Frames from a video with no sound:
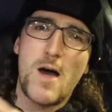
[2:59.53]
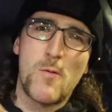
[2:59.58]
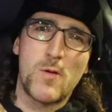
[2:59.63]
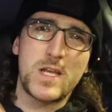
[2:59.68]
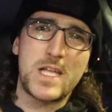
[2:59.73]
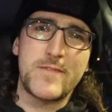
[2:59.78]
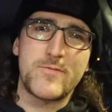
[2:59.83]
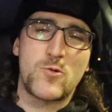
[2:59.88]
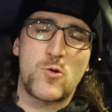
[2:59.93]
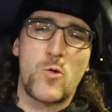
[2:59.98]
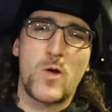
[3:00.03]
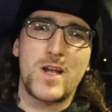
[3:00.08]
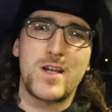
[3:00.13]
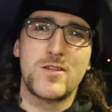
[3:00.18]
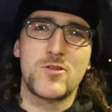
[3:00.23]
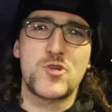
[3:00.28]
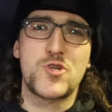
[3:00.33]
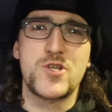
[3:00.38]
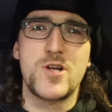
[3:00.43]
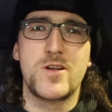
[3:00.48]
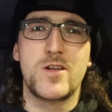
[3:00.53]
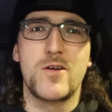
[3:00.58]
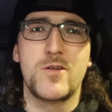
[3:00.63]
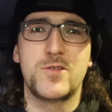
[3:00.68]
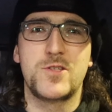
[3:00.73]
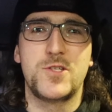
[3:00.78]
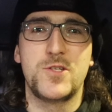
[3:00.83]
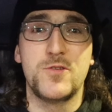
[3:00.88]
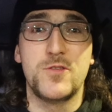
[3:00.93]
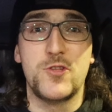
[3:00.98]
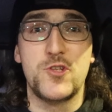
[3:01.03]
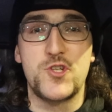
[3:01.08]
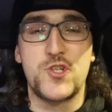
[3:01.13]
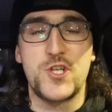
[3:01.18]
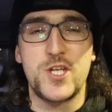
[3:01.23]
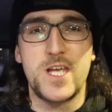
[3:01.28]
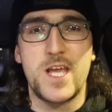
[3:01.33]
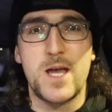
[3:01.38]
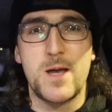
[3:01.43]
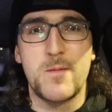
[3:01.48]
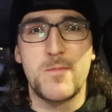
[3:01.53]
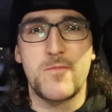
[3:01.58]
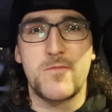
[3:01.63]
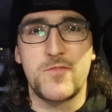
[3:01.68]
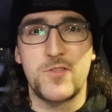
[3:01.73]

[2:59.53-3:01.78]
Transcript: I want to give a quick little shout out to the GM